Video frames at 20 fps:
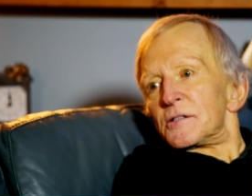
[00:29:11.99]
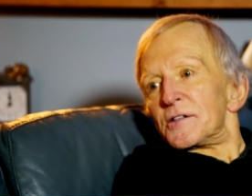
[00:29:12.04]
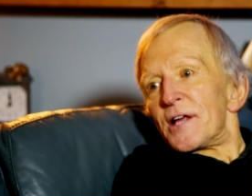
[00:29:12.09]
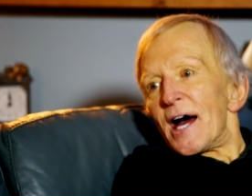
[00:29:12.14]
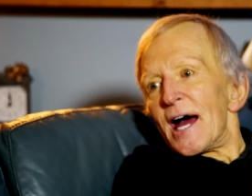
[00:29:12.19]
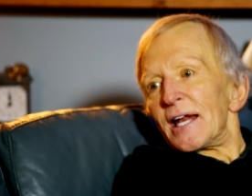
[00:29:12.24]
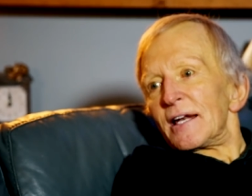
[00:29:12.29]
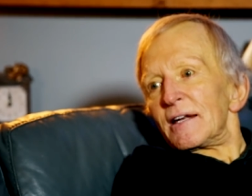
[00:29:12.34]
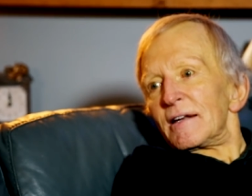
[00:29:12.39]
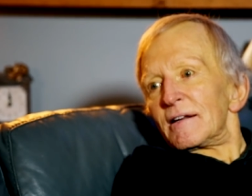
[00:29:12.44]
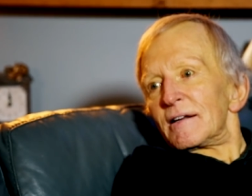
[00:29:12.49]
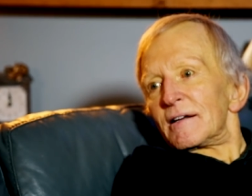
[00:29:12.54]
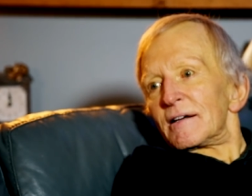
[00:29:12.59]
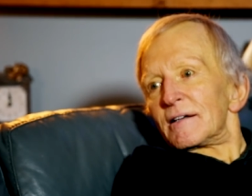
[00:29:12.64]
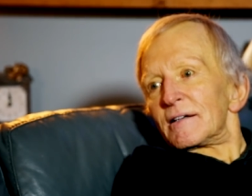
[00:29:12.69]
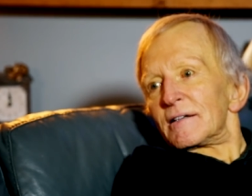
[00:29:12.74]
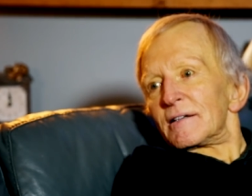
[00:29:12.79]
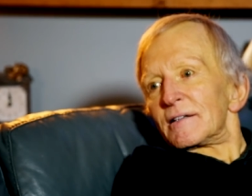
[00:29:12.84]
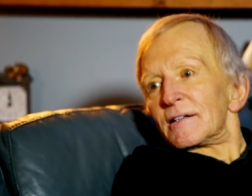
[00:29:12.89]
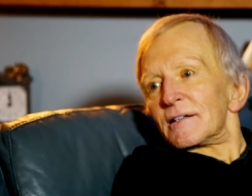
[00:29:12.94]
then
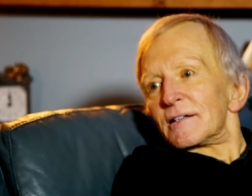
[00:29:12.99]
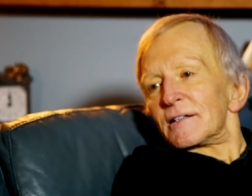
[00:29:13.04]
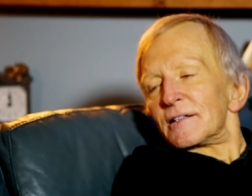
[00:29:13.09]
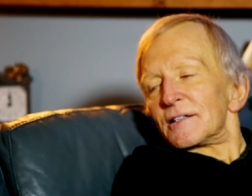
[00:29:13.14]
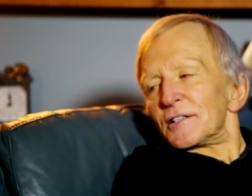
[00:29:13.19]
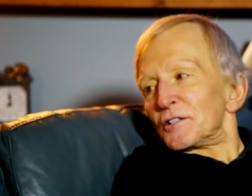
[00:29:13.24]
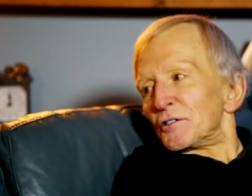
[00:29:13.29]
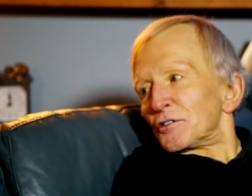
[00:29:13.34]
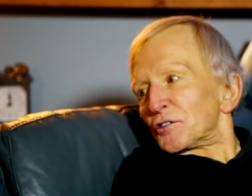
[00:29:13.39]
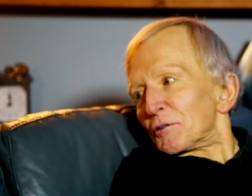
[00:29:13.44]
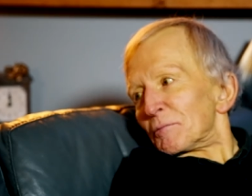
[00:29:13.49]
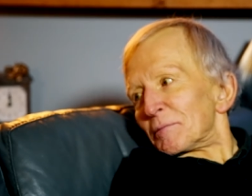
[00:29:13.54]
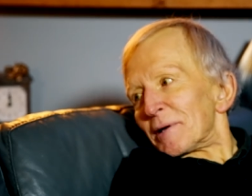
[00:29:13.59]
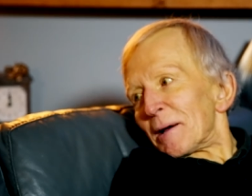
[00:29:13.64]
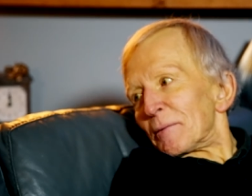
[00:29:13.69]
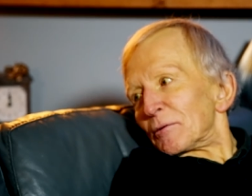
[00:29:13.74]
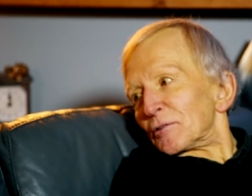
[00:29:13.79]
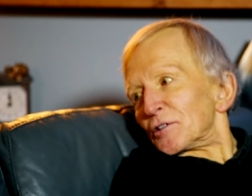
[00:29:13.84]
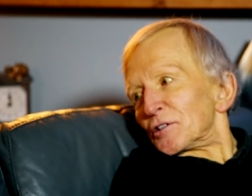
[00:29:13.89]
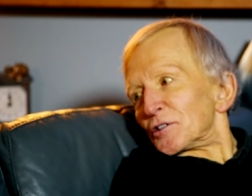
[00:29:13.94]
you should be
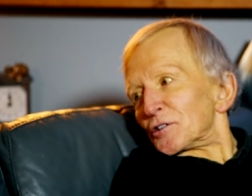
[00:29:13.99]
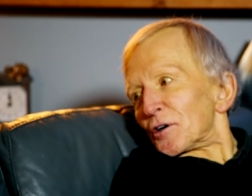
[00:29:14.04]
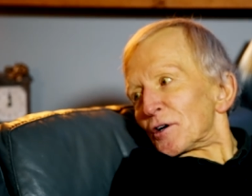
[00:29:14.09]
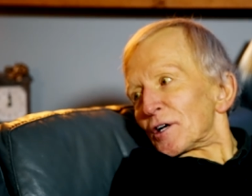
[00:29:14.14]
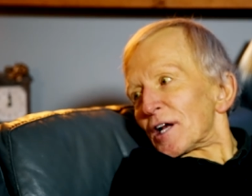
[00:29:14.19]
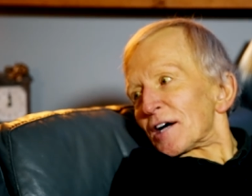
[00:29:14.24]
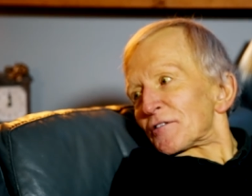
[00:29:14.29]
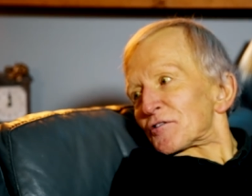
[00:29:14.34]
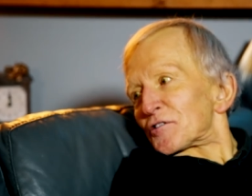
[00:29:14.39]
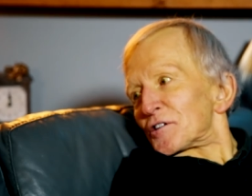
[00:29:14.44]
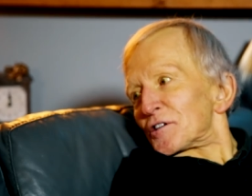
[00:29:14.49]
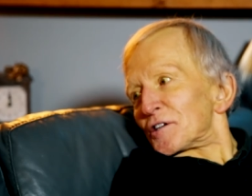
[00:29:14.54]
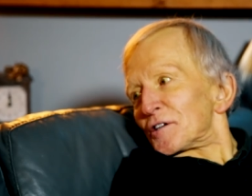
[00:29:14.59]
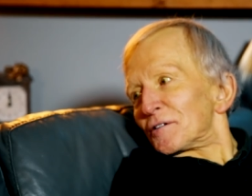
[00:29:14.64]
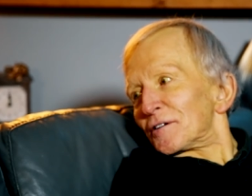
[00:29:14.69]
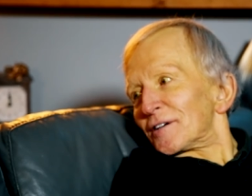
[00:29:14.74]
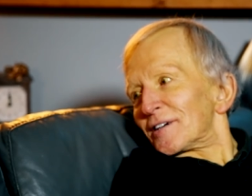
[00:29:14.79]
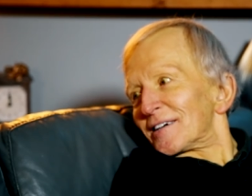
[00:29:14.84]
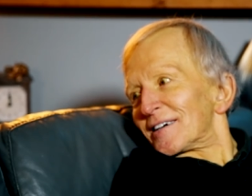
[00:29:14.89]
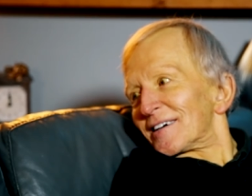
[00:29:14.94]
able to enjoy life, shouldn't
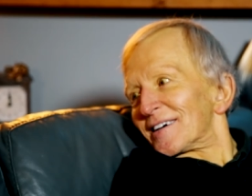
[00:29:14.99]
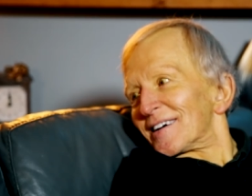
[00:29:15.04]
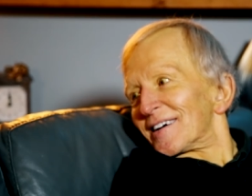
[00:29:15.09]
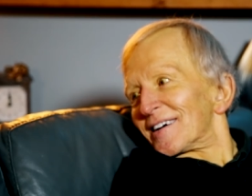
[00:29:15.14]
you? And